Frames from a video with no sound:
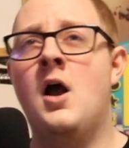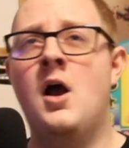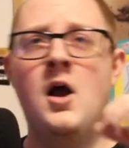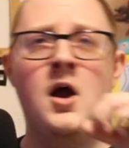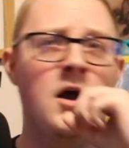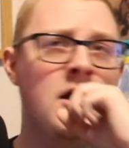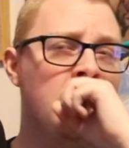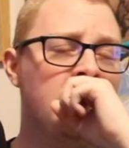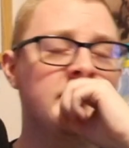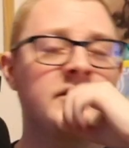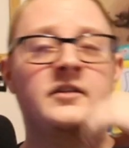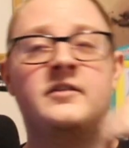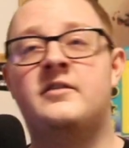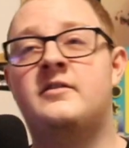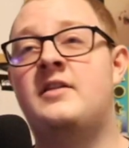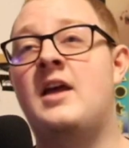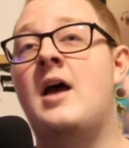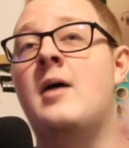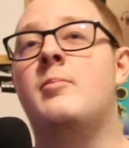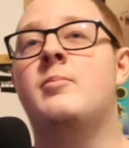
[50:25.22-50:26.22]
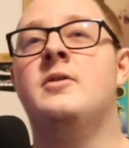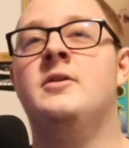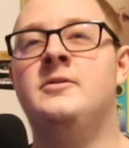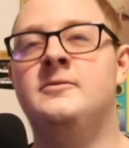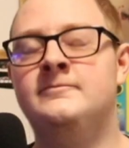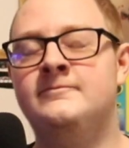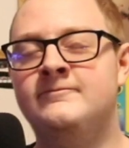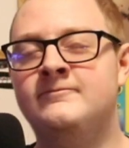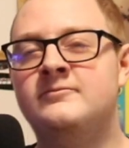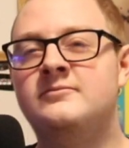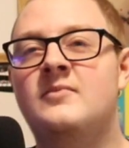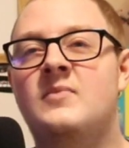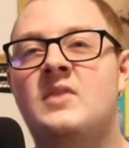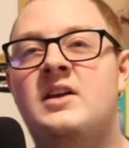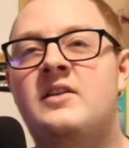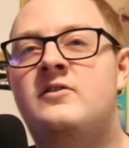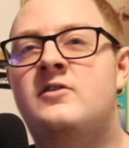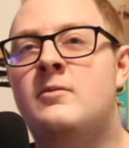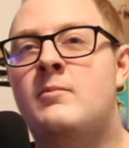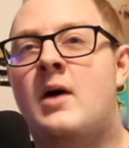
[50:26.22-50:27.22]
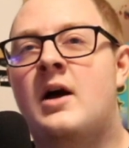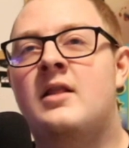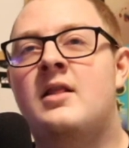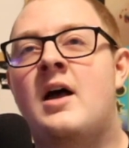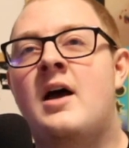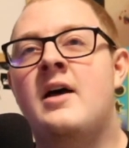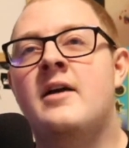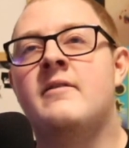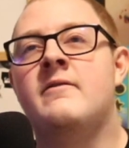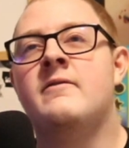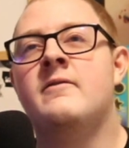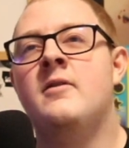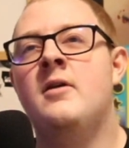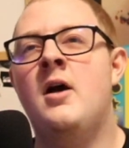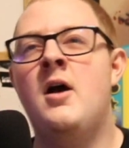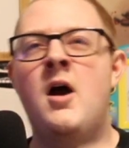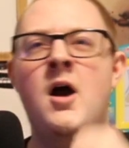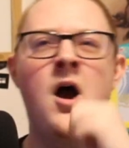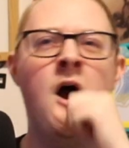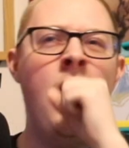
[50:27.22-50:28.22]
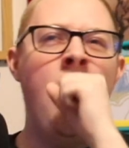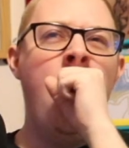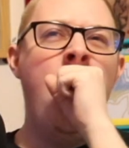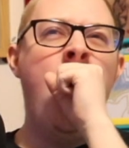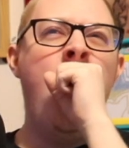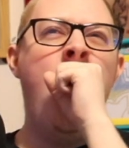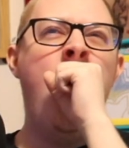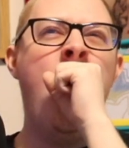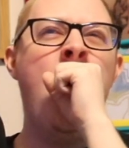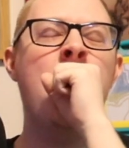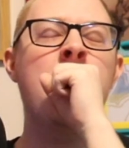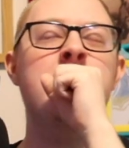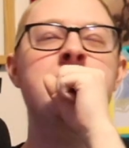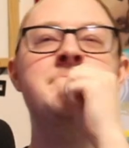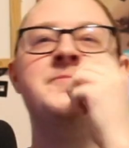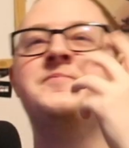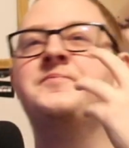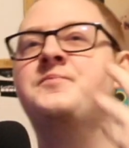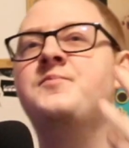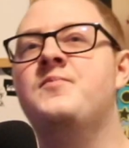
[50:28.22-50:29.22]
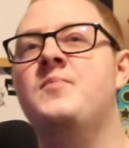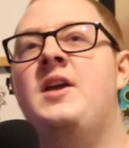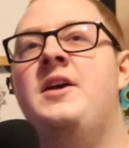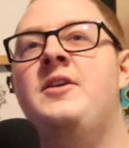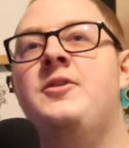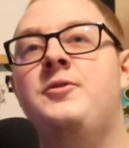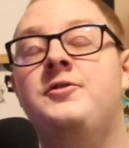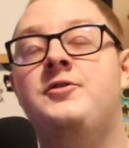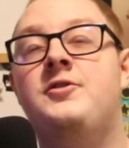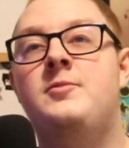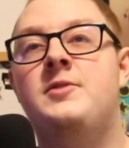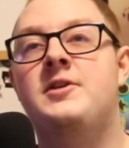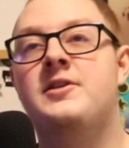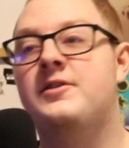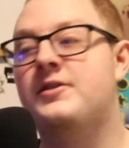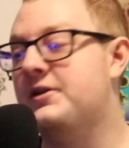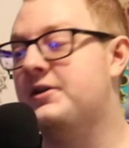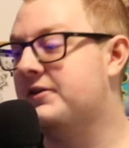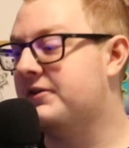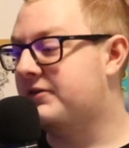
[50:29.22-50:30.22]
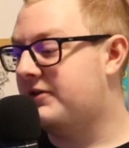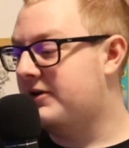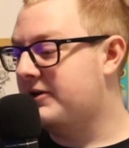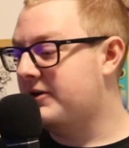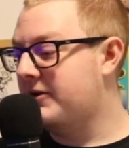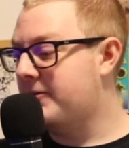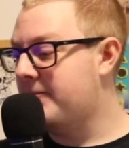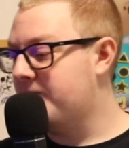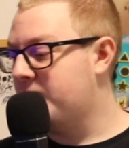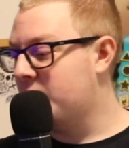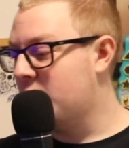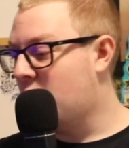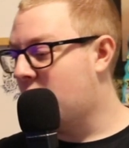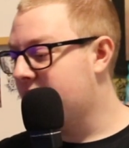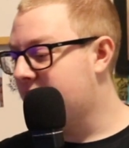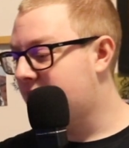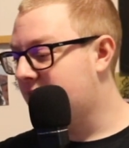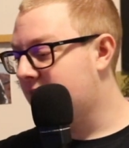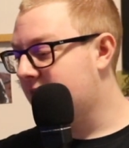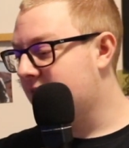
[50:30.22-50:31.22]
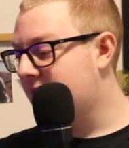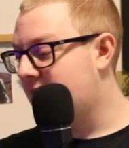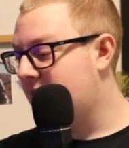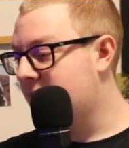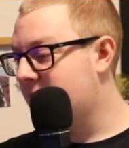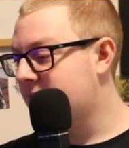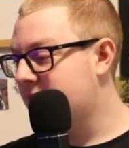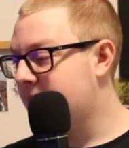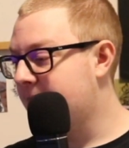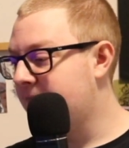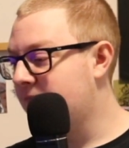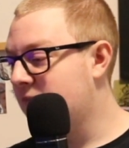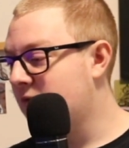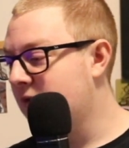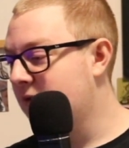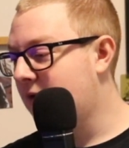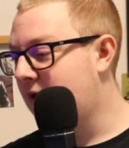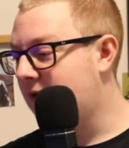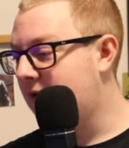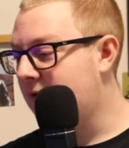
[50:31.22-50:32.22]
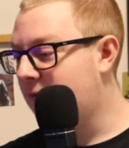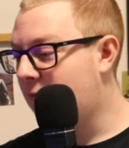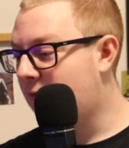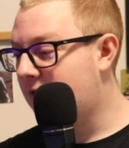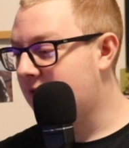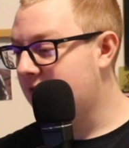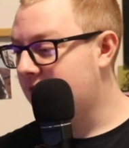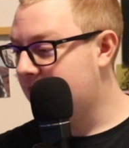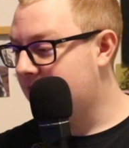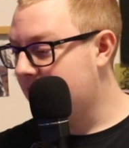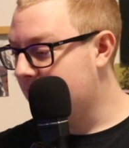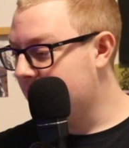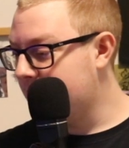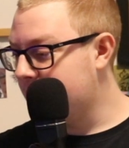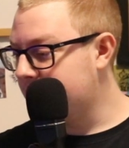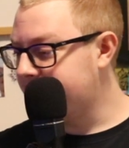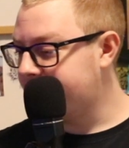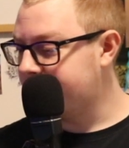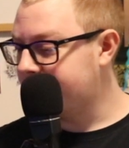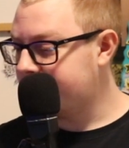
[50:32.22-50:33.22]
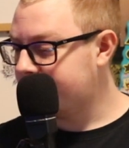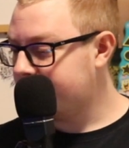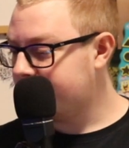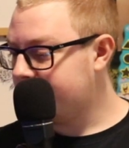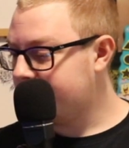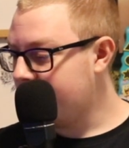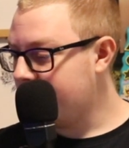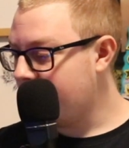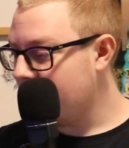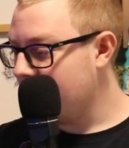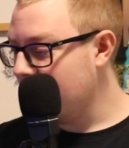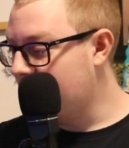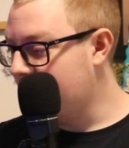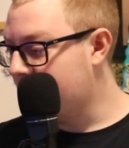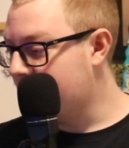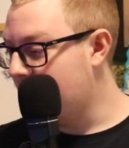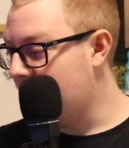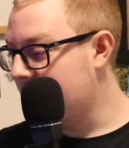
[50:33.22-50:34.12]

step into my life. And there's so many things. Like, one thing that I would want to do is make a